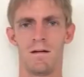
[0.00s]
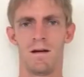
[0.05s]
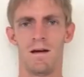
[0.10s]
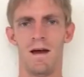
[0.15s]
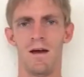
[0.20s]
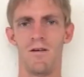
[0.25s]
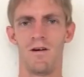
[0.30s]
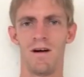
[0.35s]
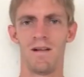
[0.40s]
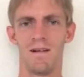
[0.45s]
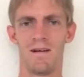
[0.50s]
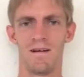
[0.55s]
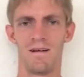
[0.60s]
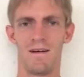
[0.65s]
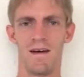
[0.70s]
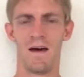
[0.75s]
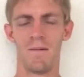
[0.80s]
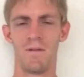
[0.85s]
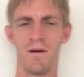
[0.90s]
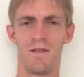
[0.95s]
Hey, Ryler.
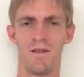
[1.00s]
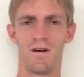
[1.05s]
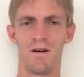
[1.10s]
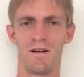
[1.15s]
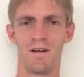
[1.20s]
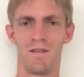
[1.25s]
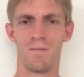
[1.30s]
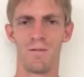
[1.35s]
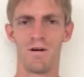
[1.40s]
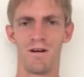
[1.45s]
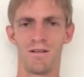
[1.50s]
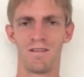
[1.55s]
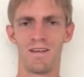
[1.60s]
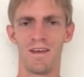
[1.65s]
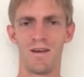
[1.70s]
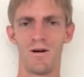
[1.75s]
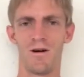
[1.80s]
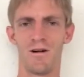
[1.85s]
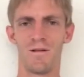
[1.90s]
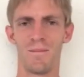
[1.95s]
Happy 30th
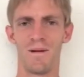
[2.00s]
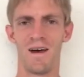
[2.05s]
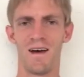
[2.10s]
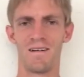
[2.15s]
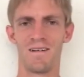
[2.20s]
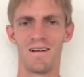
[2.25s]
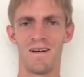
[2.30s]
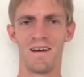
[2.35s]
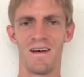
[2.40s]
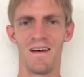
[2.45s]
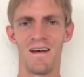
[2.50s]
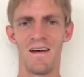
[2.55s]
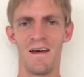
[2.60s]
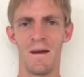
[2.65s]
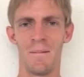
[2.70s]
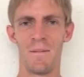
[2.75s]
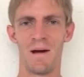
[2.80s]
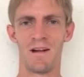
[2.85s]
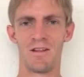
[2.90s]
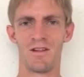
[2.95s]
birthday, you old man.
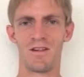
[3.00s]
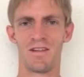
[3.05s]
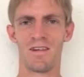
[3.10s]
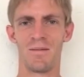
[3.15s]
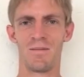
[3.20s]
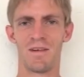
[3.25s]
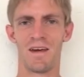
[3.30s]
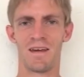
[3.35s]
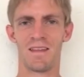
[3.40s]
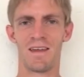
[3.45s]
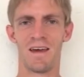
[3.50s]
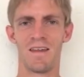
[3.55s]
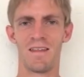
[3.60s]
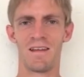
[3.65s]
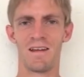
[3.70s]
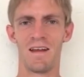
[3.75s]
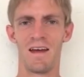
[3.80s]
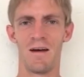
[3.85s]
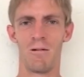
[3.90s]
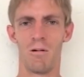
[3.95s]
Man, it just seems like the other
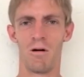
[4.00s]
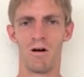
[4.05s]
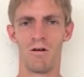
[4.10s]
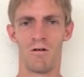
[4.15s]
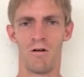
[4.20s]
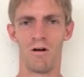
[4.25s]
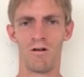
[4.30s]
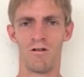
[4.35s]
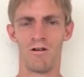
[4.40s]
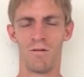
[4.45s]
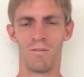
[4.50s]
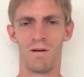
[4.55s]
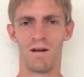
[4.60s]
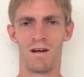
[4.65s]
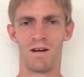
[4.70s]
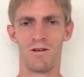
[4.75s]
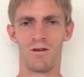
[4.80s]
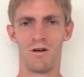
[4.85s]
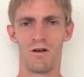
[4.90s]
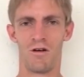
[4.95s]
day we were road
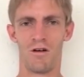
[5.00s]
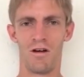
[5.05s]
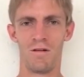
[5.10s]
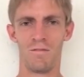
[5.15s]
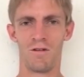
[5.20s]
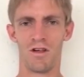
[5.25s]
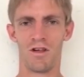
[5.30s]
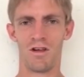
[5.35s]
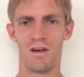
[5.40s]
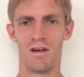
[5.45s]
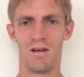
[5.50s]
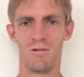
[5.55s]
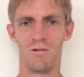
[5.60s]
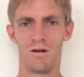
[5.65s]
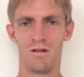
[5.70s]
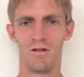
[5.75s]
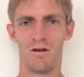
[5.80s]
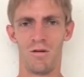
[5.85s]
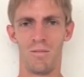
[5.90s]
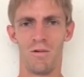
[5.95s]
tripping in your green machine
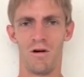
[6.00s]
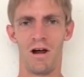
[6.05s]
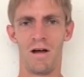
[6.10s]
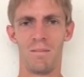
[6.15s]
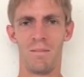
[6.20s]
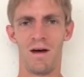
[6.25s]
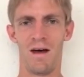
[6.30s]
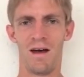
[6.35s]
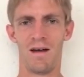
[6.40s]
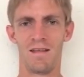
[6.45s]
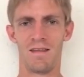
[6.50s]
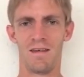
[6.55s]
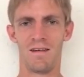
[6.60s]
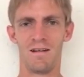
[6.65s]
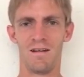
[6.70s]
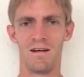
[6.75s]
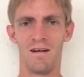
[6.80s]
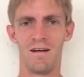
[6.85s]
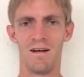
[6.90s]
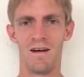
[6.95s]
with no brake pads
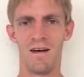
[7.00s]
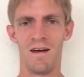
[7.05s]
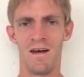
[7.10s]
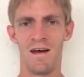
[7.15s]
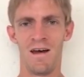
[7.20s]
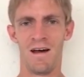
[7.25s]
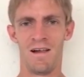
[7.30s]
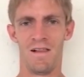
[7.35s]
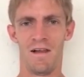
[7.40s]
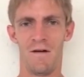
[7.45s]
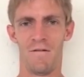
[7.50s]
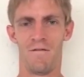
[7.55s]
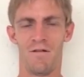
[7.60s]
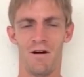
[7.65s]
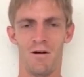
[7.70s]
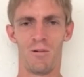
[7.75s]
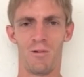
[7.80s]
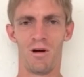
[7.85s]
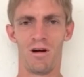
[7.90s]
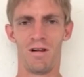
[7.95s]
and a left
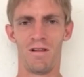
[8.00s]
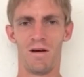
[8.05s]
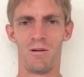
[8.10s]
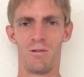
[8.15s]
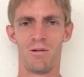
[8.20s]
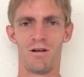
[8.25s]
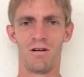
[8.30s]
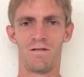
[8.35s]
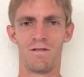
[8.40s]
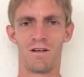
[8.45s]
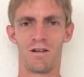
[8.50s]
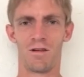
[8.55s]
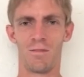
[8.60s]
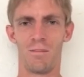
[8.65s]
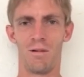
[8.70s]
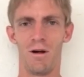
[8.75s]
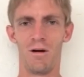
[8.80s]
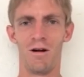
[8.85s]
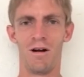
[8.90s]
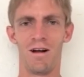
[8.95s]
front wheel that would have
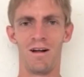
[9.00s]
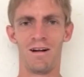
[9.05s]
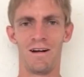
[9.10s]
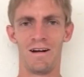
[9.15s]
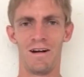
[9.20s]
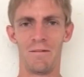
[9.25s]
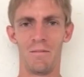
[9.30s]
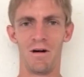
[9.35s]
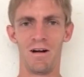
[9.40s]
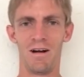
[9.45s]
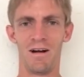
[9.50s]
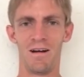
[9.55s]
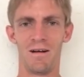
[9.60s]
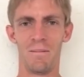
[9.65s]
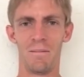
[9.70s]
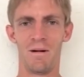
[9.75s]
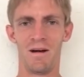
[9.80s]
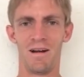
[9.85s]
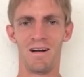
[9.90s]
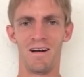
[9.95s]
exploded at any minute.
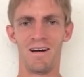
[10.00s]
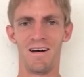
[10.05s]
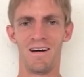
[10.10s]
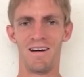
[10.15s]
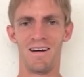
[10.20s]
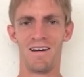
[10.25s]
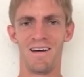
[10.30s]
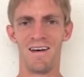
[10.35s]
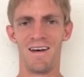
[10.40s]
But uh,